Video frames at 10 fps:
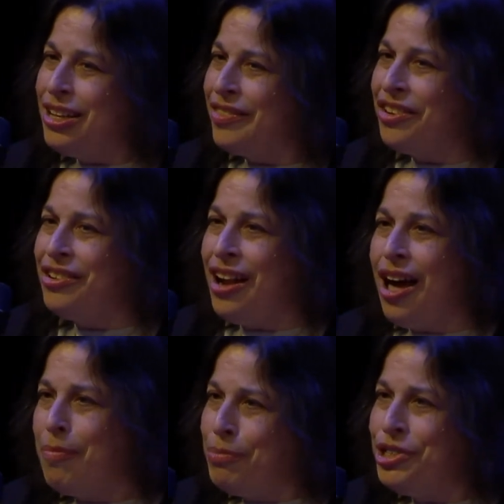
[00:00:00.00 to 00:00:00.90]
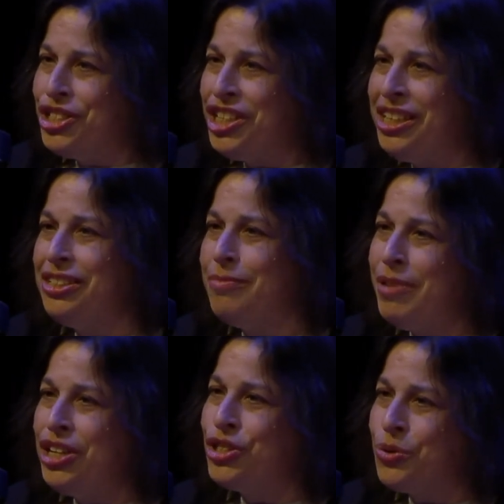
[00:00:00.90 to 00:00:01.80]
They're not pushing to
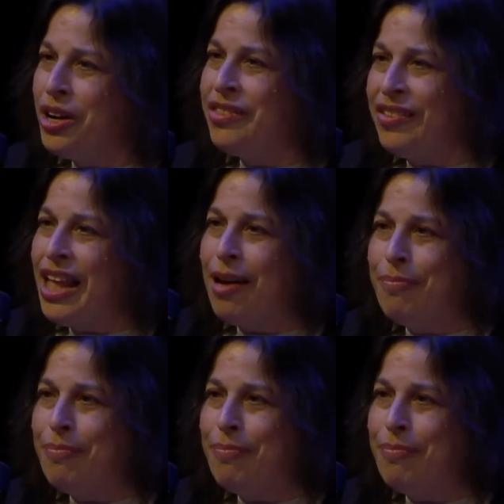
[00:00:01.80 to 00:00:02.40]
make sure that that